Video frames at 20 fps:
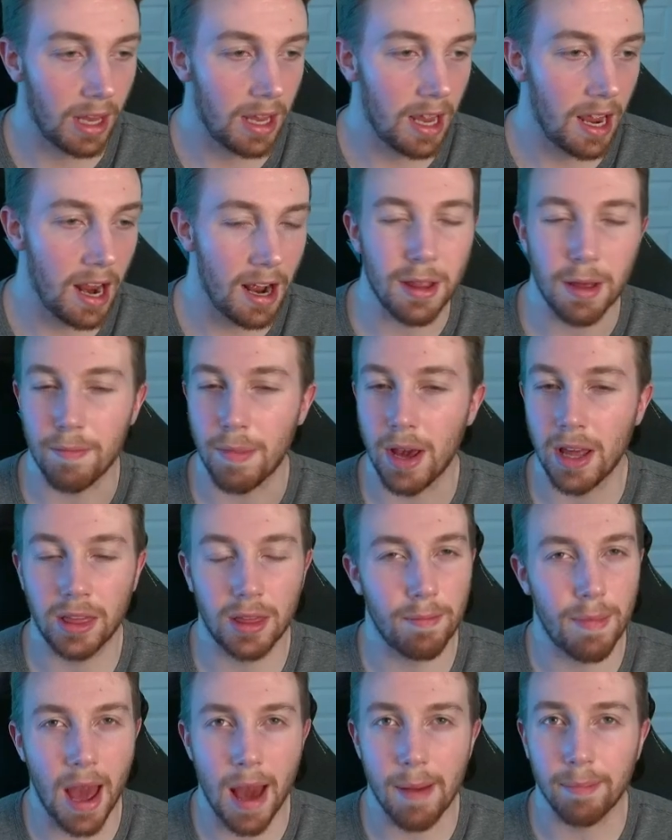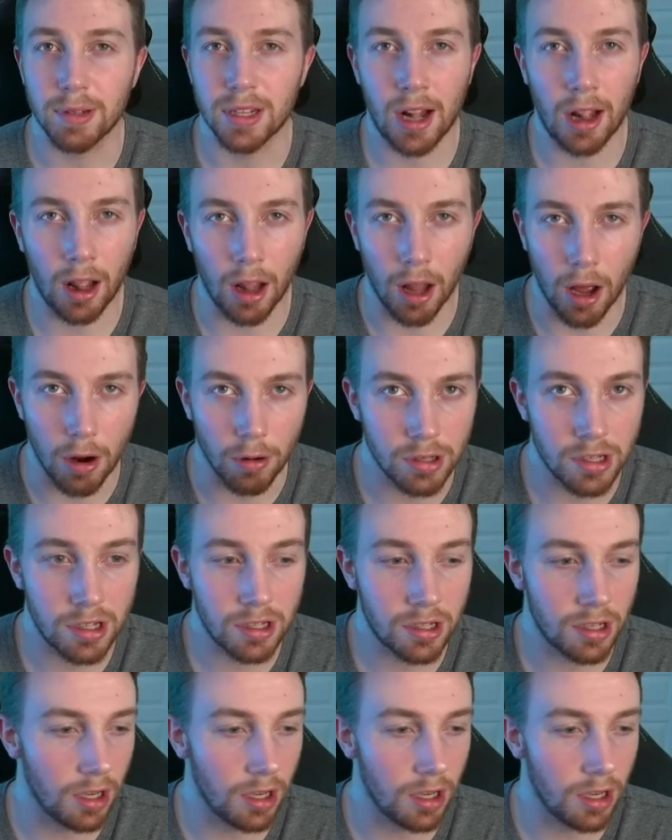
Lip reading: and they made the maps close,